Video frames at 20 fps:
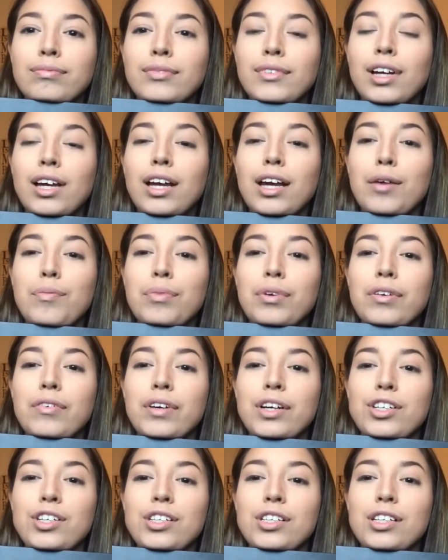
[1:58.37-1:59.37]
I can't believe
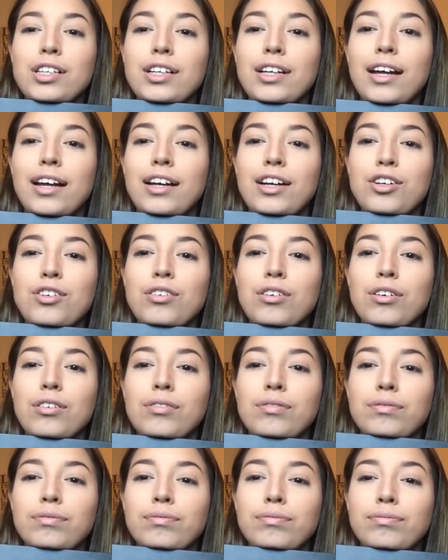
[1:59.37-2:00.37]
I just did that intro.
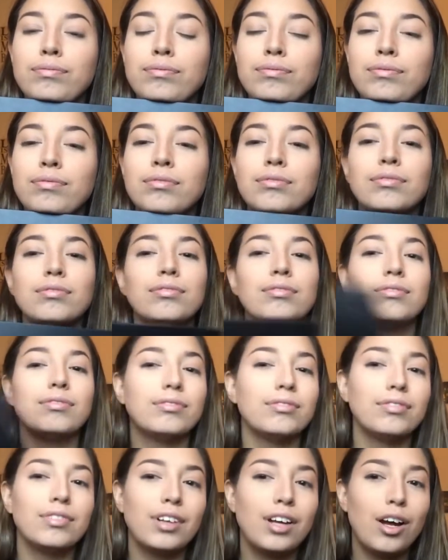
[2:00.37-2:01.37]

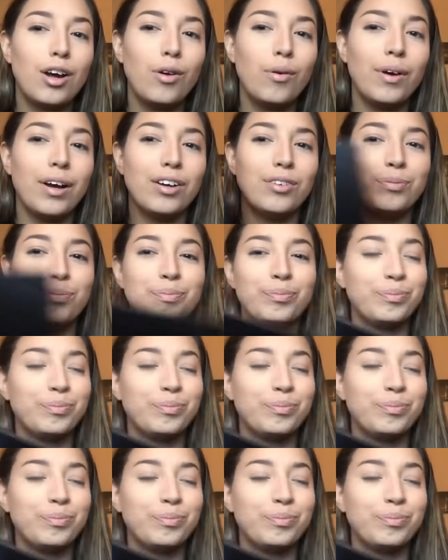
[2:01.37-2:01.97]
Oh well.